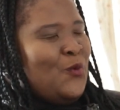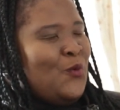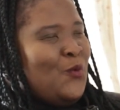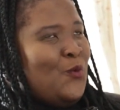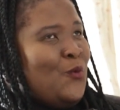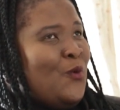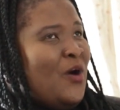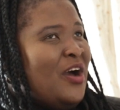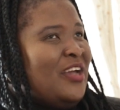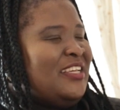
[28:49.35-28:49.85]

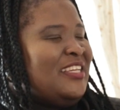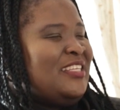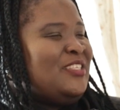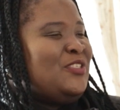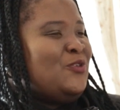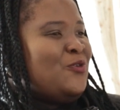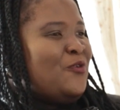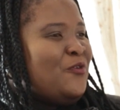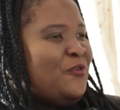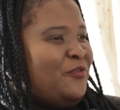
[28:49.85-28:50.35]
What
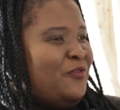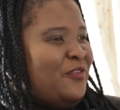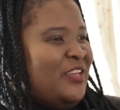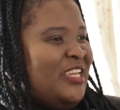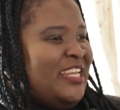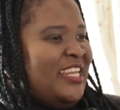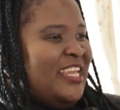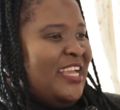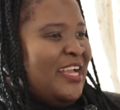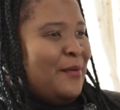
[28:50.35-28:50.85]
is your
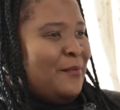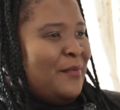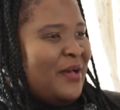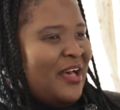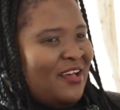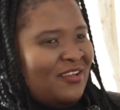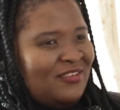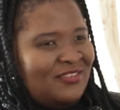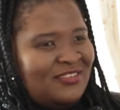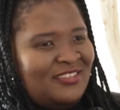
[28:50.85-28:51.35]
feeling
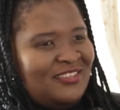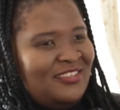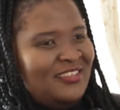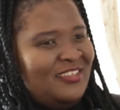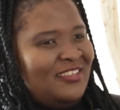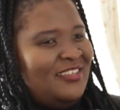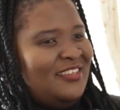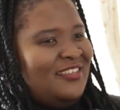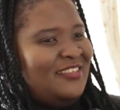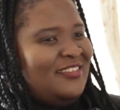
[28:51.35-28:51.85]
about
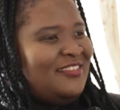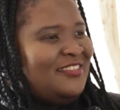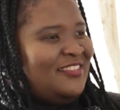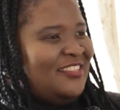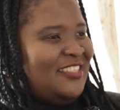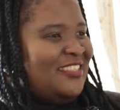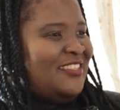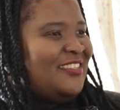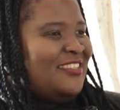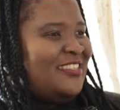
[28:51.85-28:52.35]

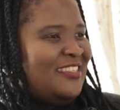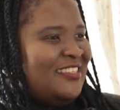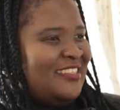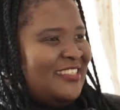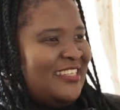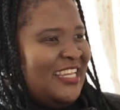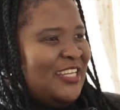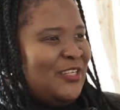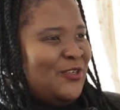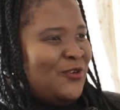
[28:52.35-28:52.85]
just the
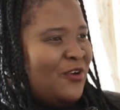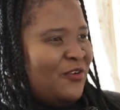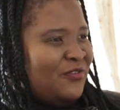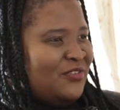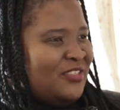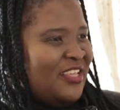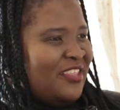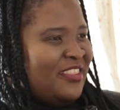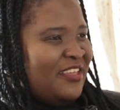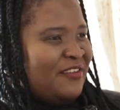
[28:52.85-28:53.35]
state of
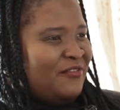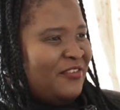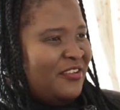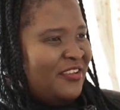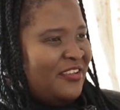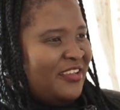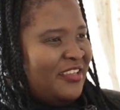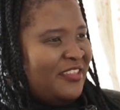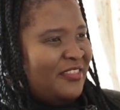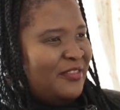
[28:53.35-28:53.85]
South
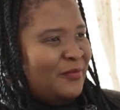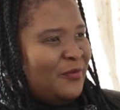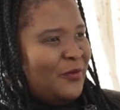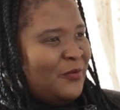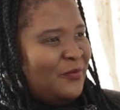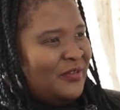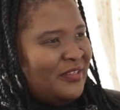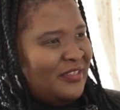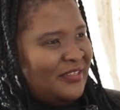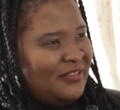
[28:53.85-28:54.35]
Africa at the
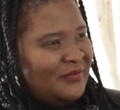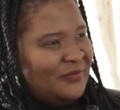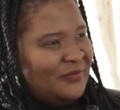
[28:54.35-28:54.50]
moment?